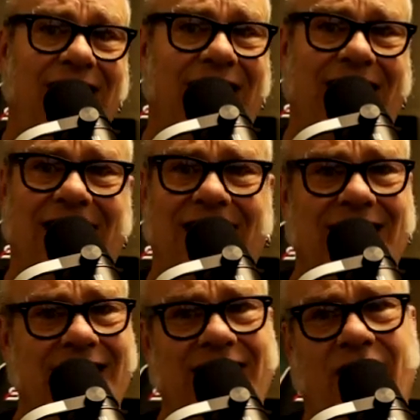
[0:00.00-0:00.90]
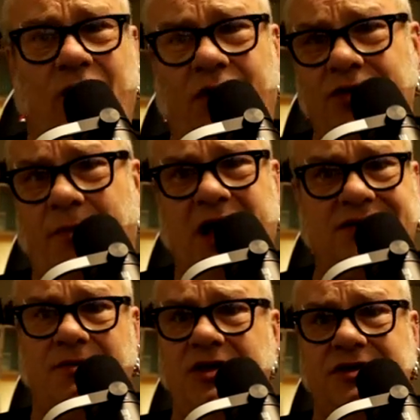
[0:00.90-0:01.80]
uh, or the
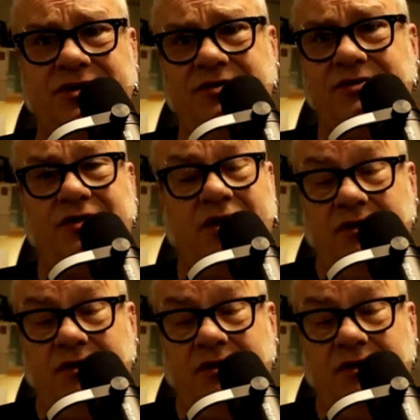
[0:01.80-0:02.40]
possibility that you, the,